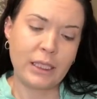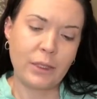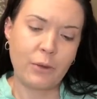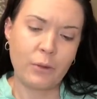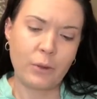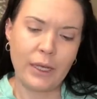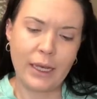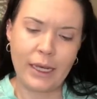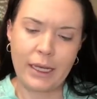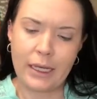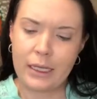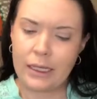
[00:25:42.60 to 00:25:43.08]

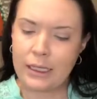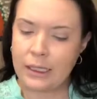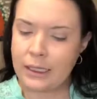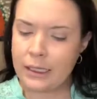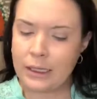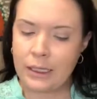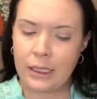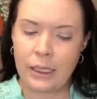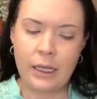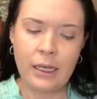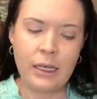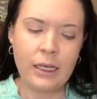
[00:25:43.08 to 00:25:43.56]
anyway,
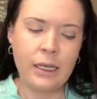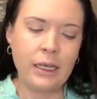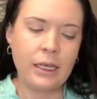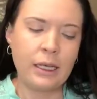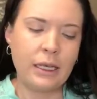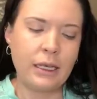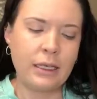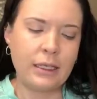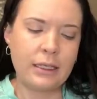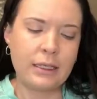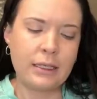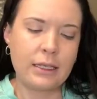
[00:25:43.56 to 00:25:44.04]

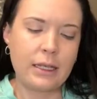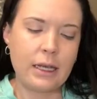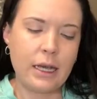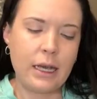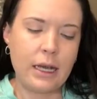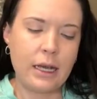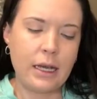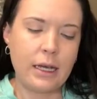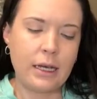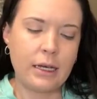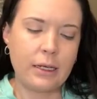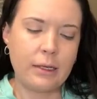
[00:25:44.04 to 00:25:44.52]
is
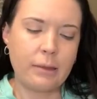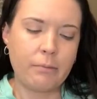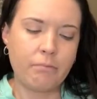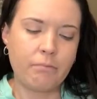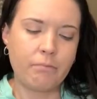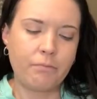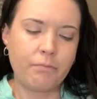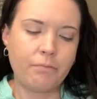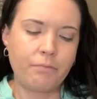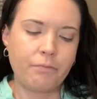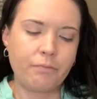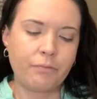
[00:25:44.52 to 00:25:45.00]

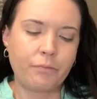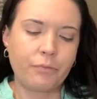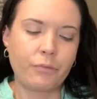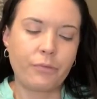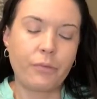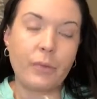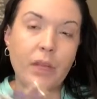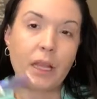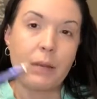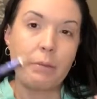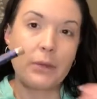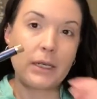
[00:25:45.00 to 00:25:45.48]
um,
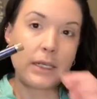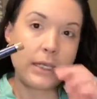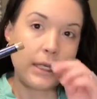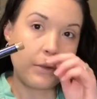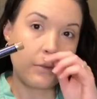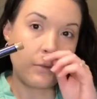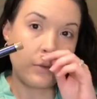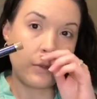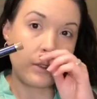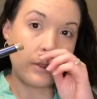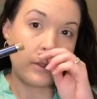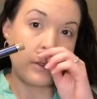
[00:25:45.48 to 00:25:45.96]
I'm going to
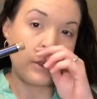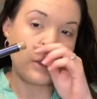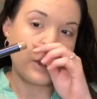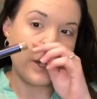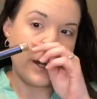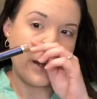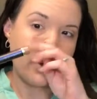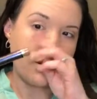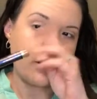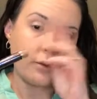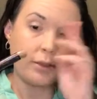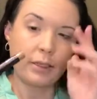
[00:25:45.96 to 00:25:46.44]
take one of the
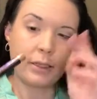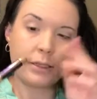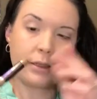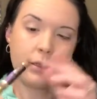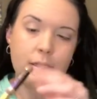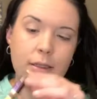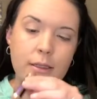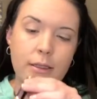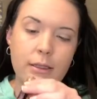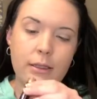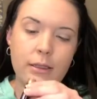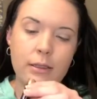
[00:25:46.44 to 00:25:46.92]
shadow
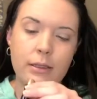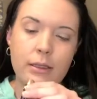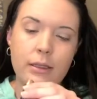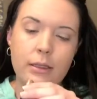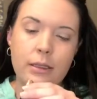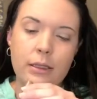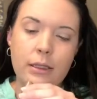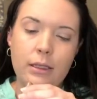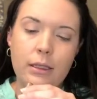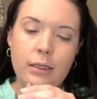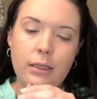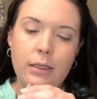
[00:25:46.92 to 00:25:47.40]
senses. This
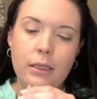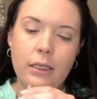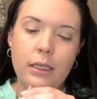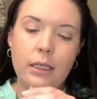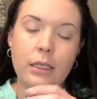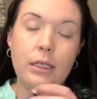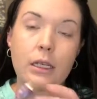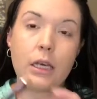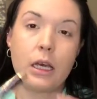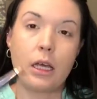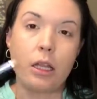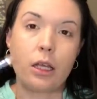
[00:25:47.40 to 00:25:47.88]
is in the
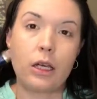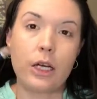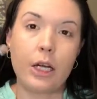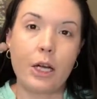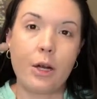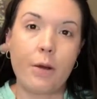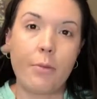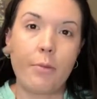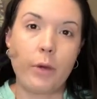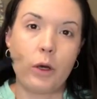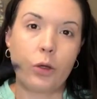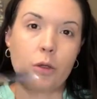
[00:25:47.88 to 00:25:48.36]

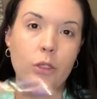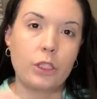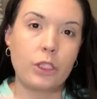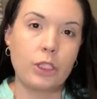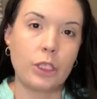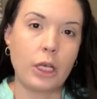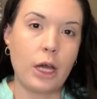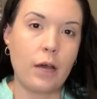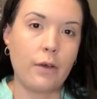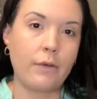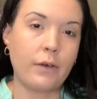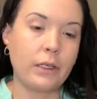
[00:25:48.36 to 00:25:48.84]
color Mocha
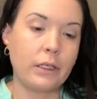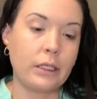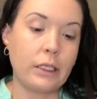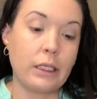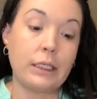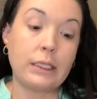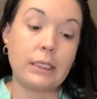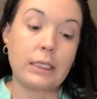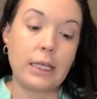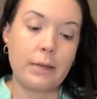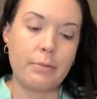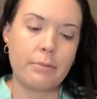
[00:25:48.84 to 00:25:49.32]
Java. It
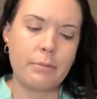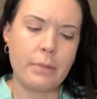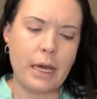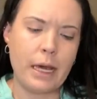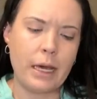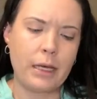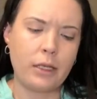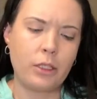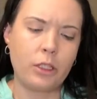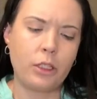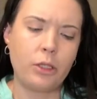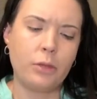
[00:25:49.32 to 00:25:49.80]
is a
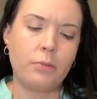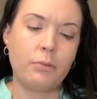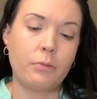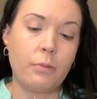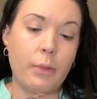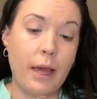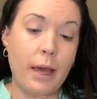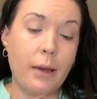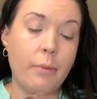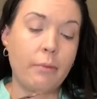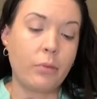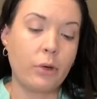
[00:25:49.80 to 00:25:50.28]
matte,
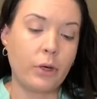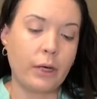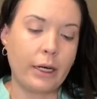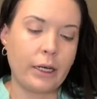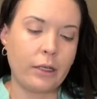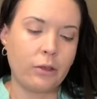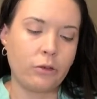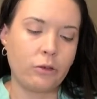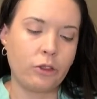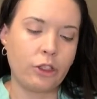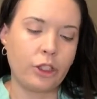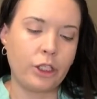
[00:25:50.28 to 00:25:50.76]
matte
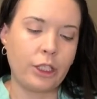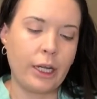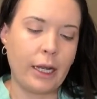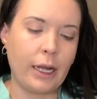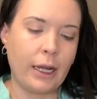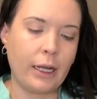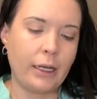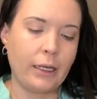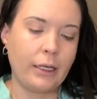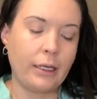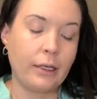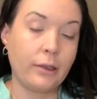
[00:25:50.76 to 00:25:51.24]
brown
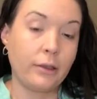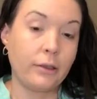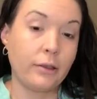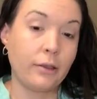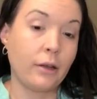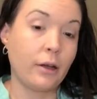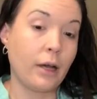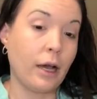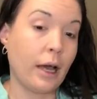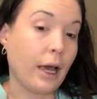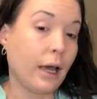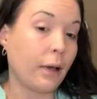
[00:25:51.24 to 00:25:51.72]
shade.
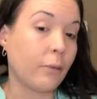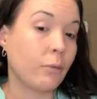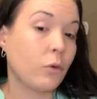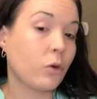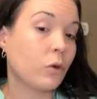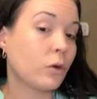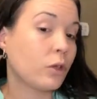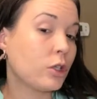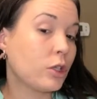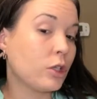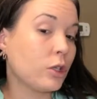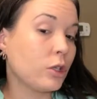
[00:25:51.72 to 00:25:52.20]
I'm
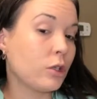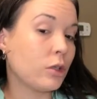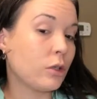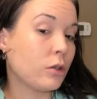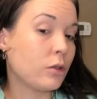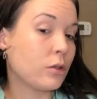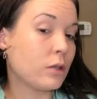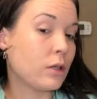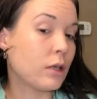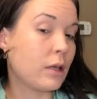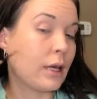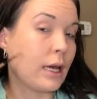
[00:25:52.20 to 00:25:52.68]
going to
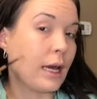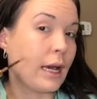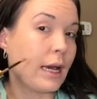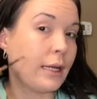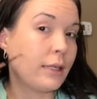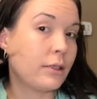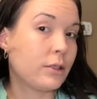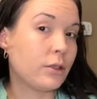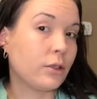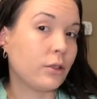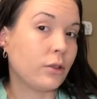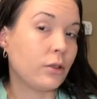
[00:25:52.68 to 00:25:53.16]
use
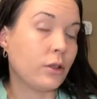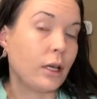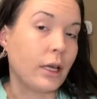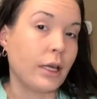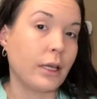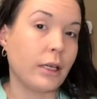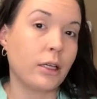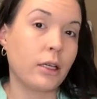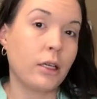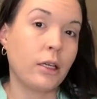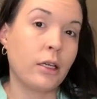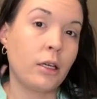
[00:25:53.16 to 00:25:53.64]
that to
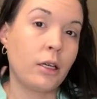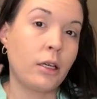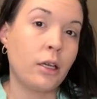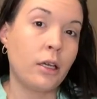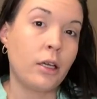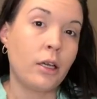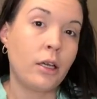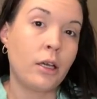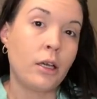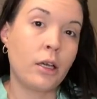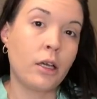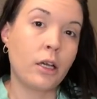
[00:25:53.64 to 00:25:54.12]
like
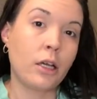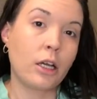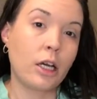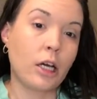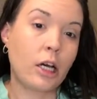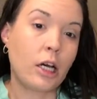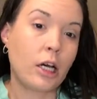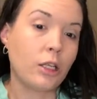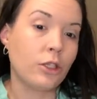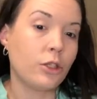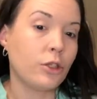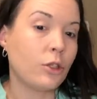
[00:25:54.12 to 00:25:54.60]

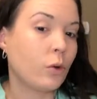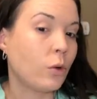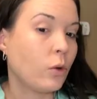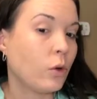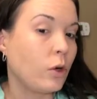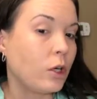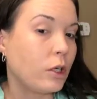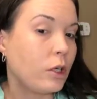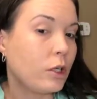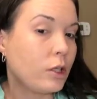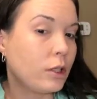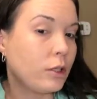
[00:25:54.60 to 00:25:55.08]

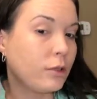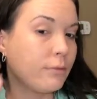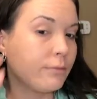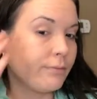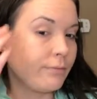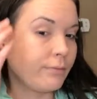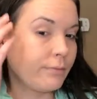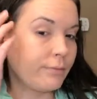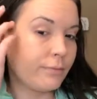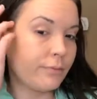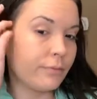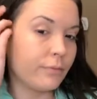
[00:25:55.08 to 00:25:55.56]
contour,
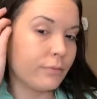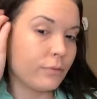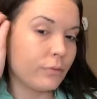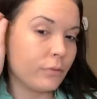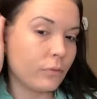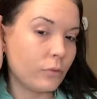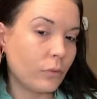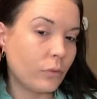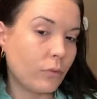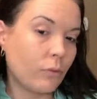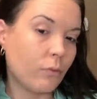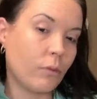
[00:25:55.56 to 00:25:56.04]

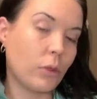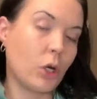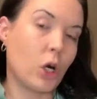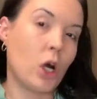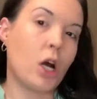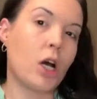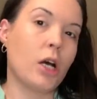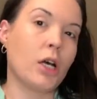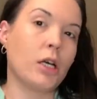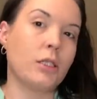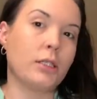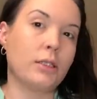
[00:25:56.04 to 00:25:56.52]

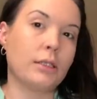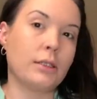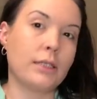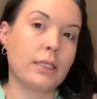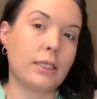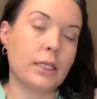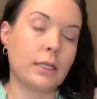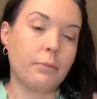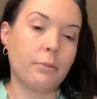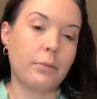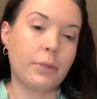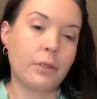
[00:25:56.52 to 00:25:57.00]

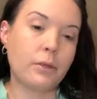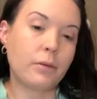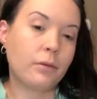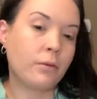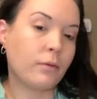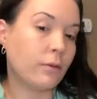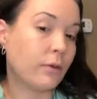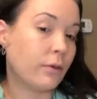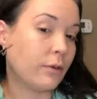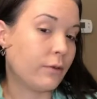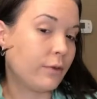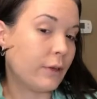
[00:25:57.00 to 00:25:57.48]
bronze up
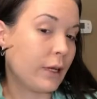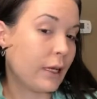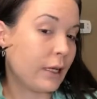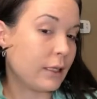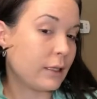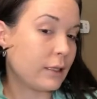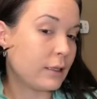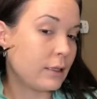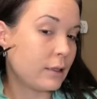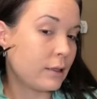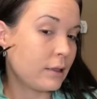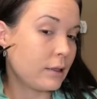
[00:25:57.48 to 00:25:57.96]
the
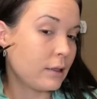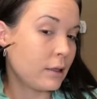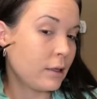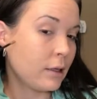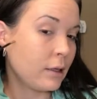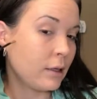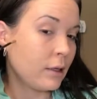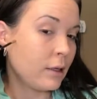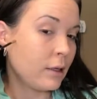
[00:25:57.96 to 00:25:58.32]
face.